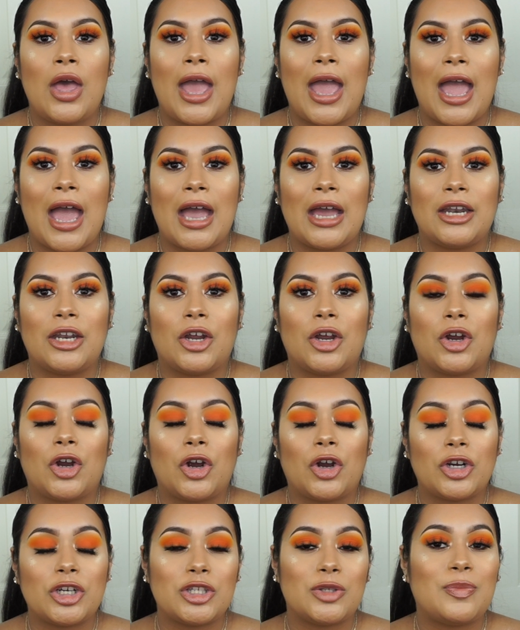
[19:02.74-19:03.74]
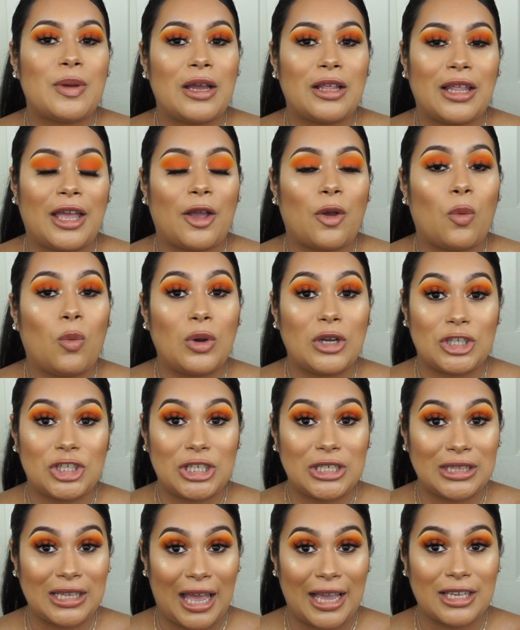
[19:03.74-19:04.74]
and her like what
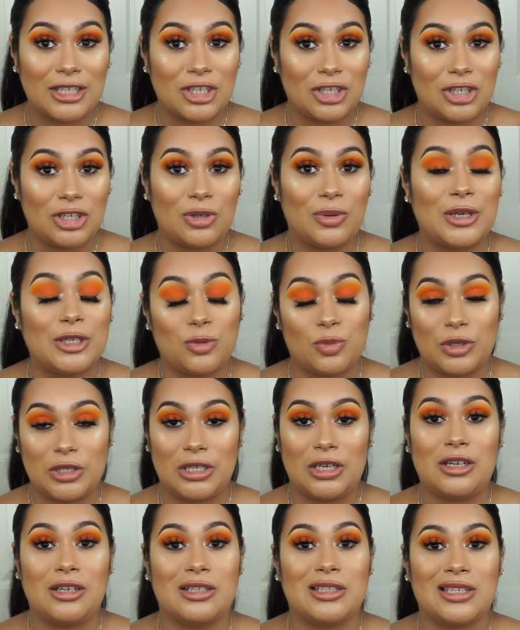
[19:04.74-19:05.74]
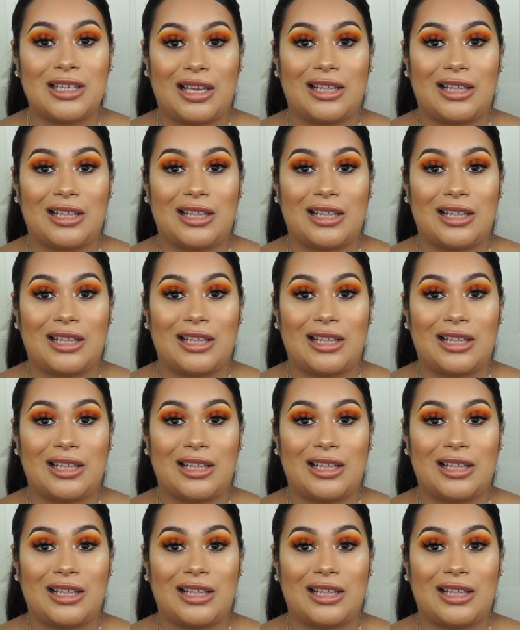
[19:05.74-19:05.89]
she likes to do is Brazilians.